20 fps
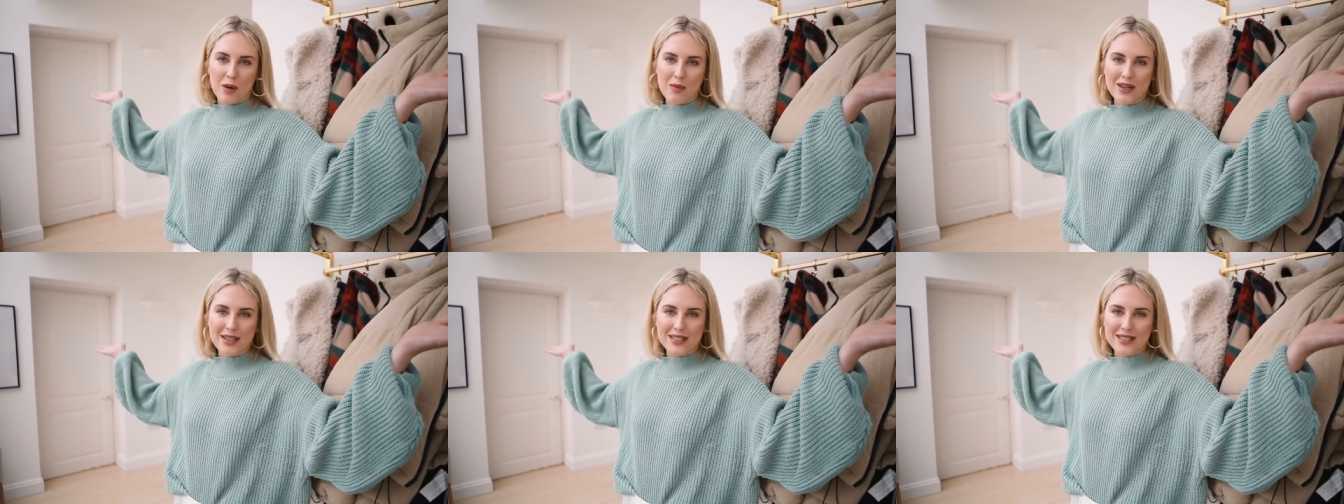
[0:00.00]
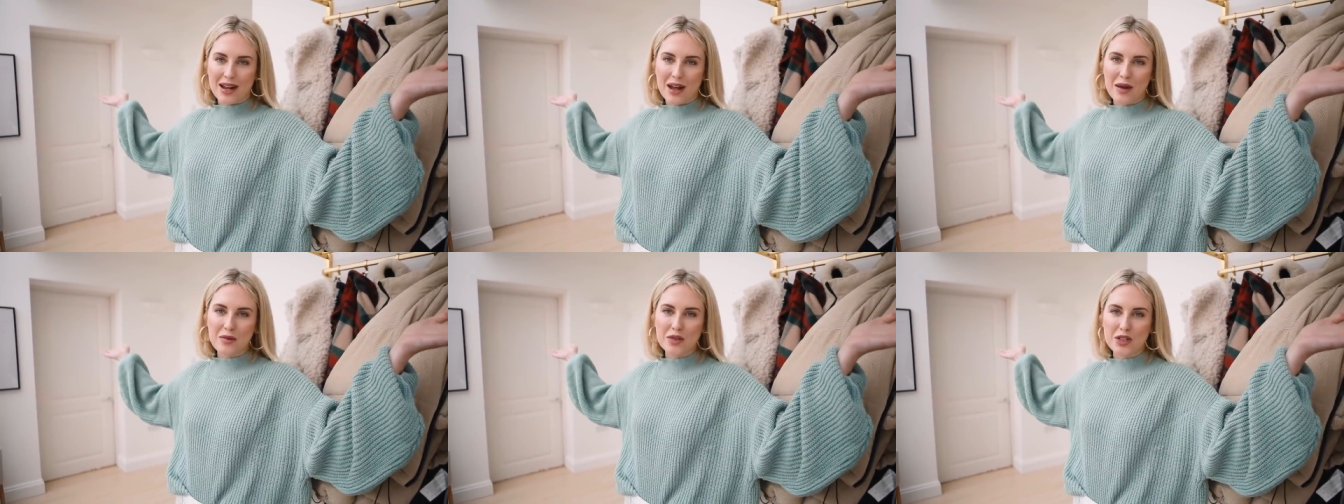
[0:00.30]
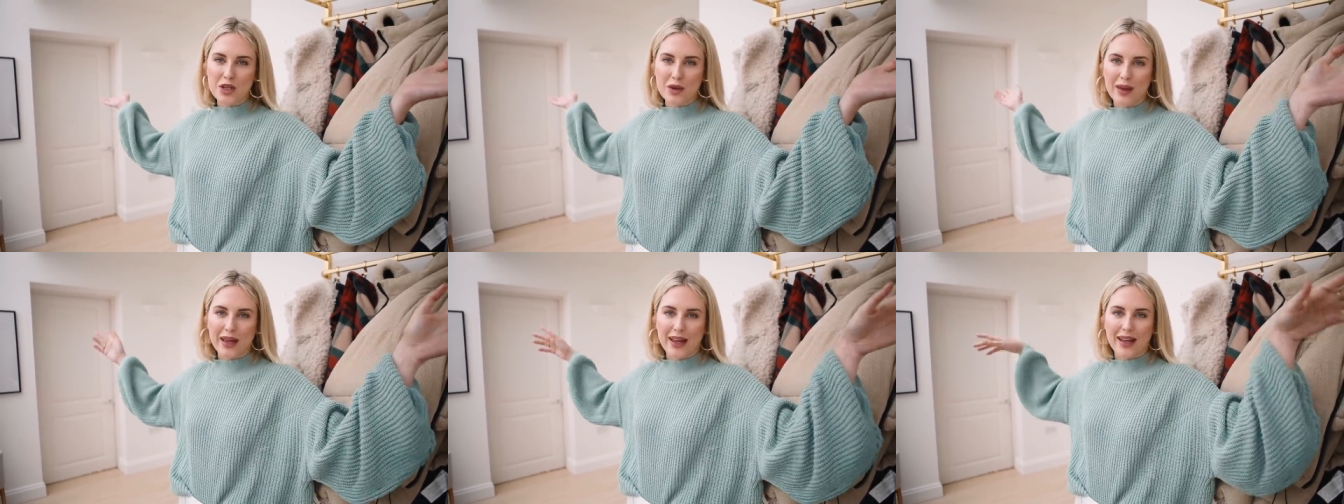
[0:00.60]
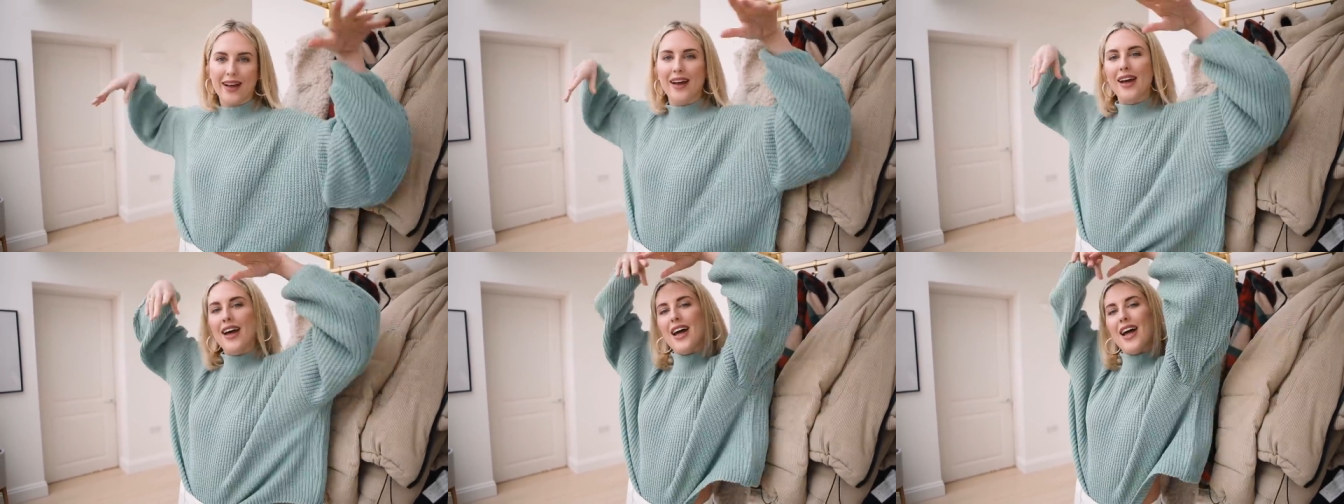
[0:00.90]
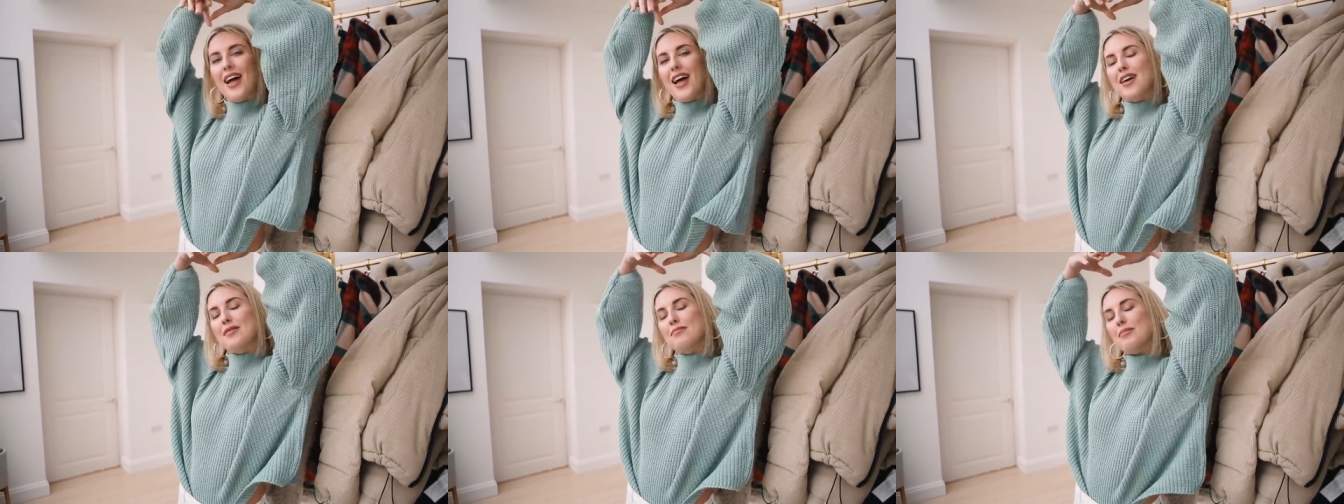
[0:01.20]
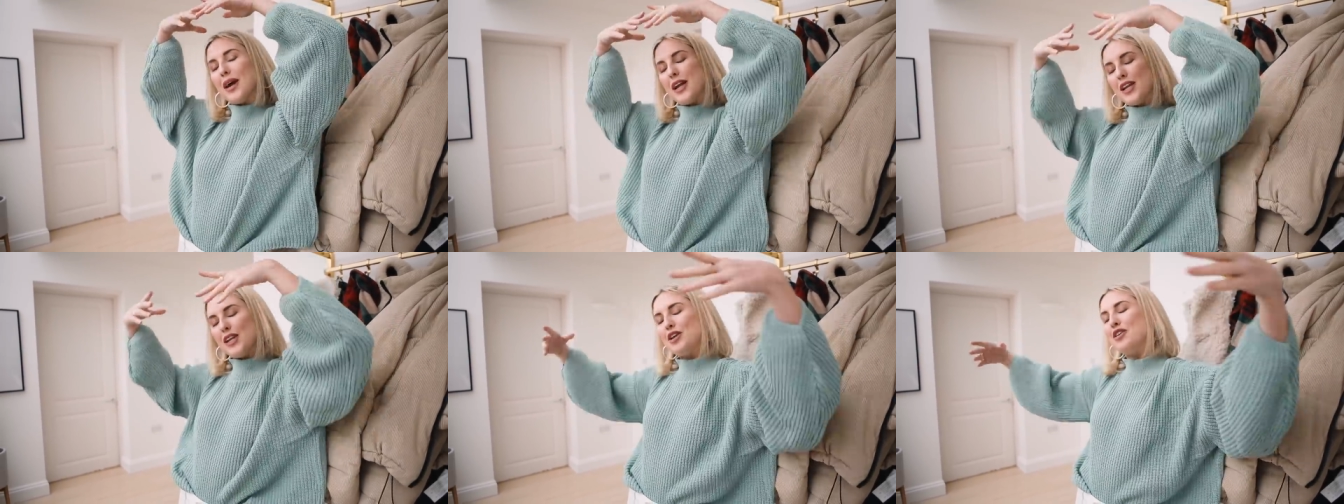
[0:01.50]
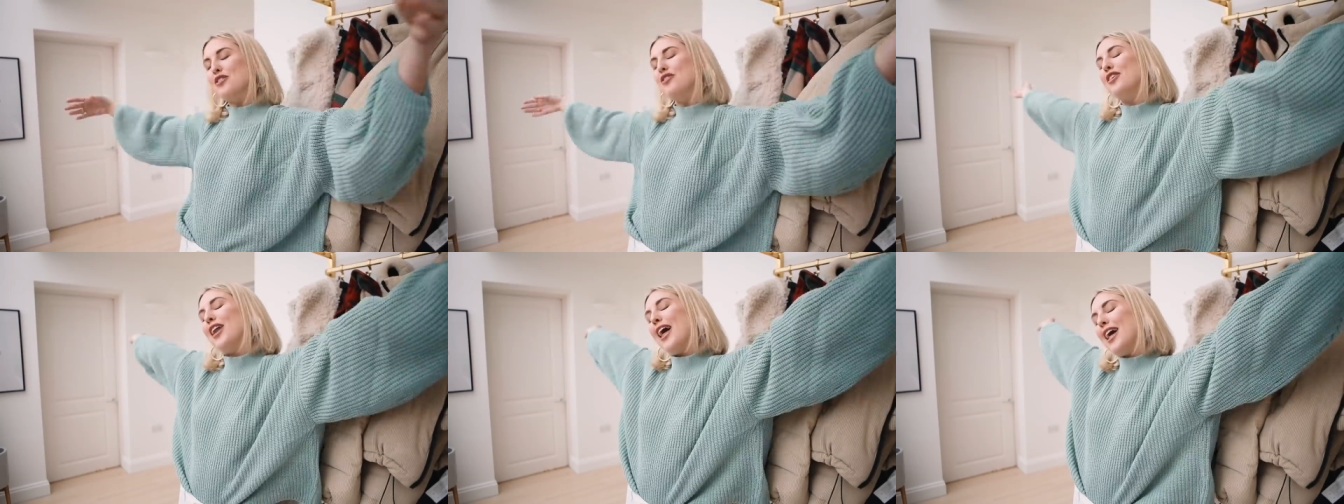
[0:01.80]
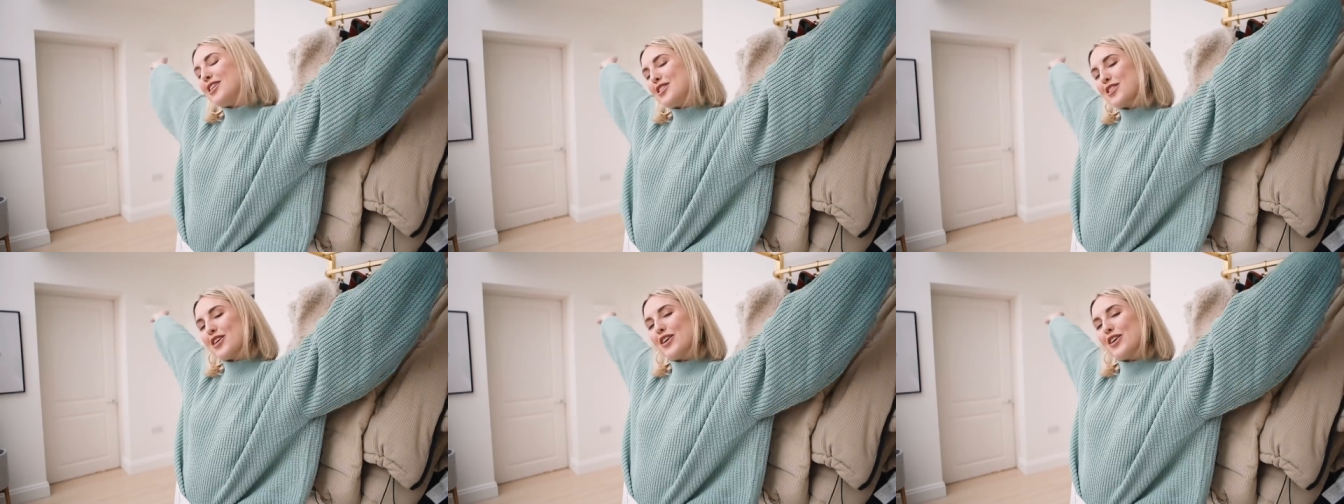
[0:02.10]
promised, I'm doing my new flat